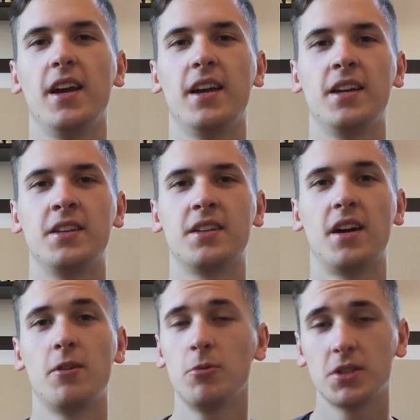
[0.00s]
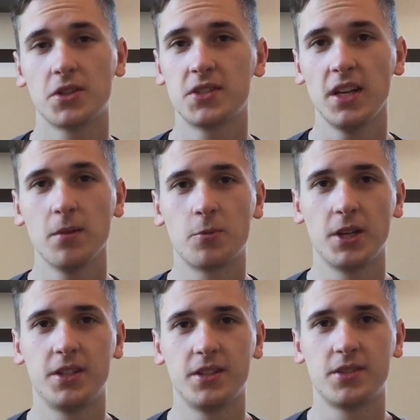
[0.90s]
and I want to
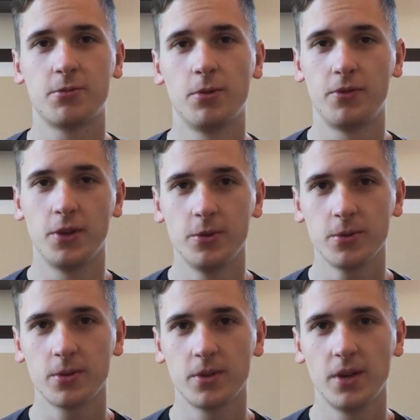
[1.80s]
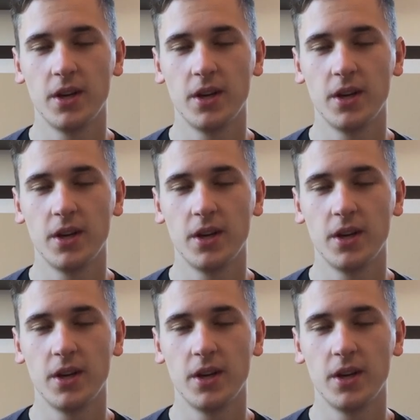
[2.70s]
celebrate this with you.